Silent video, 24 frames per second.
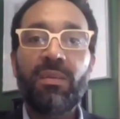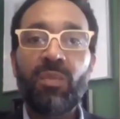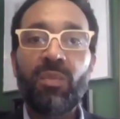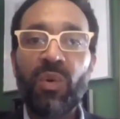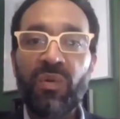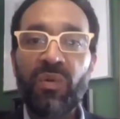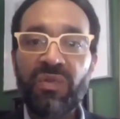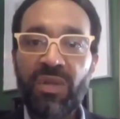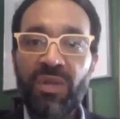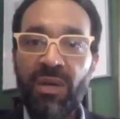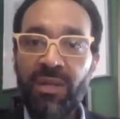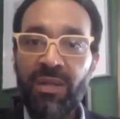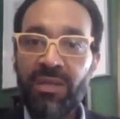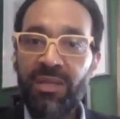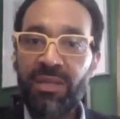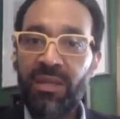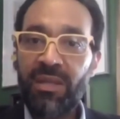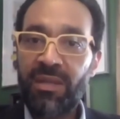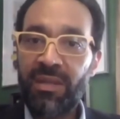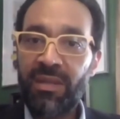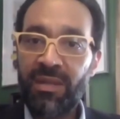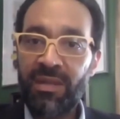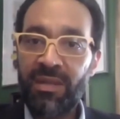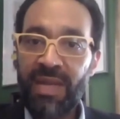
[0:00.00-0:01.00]
moves on
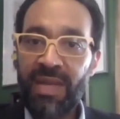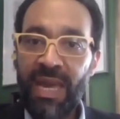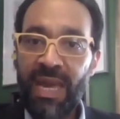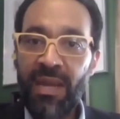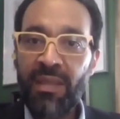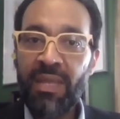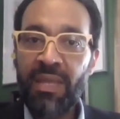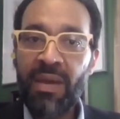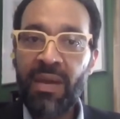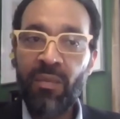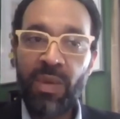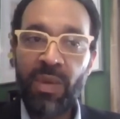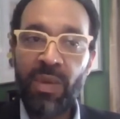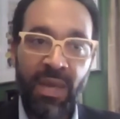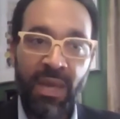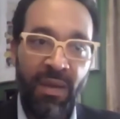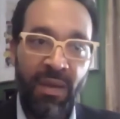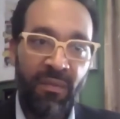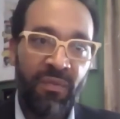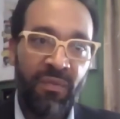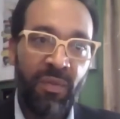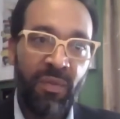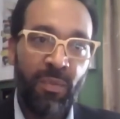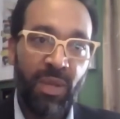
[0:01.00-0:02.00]
to the data that we
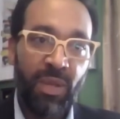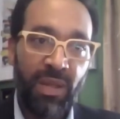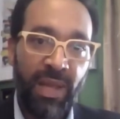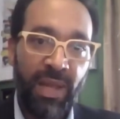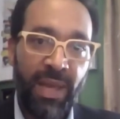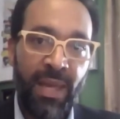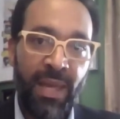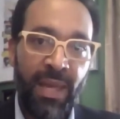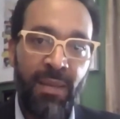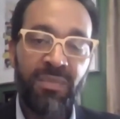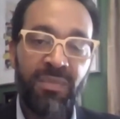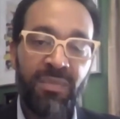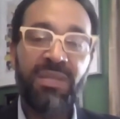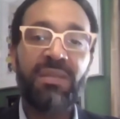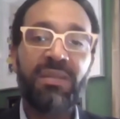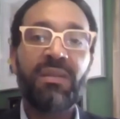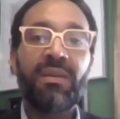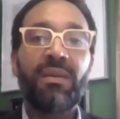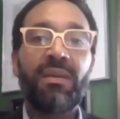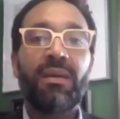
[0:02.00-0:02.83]
get from claims.